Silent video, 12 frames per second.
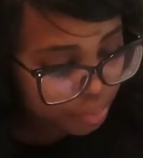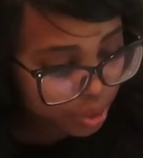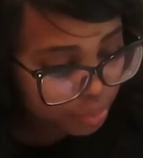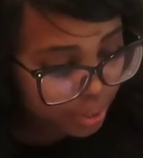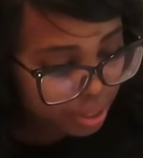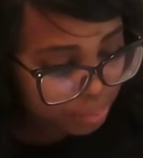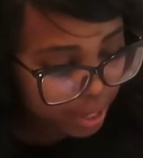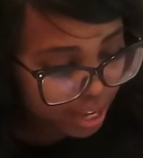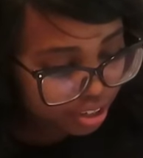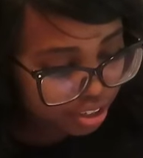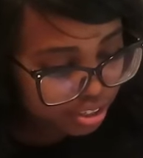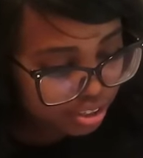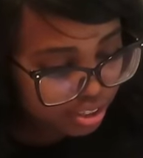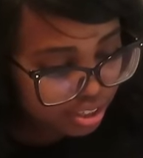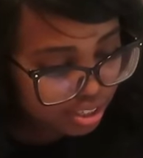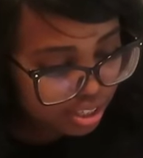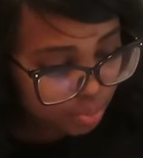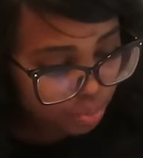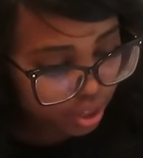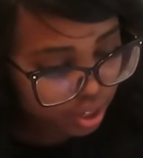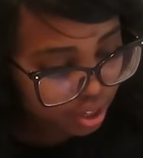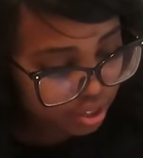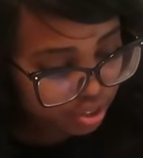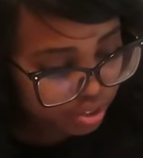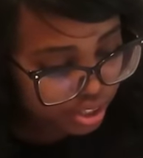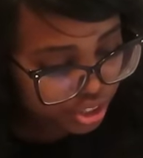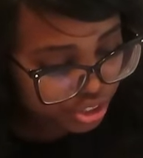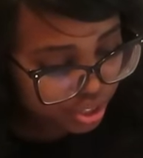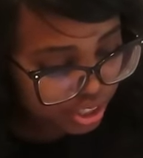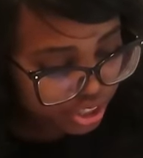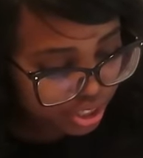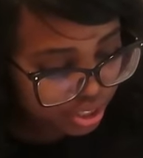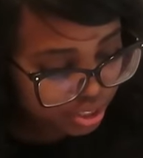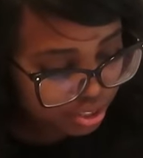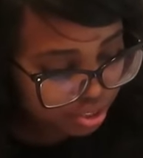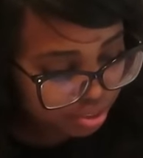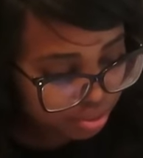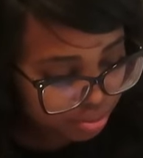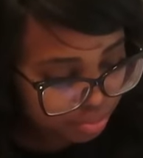mermaid patterns since I'm working on those instructions.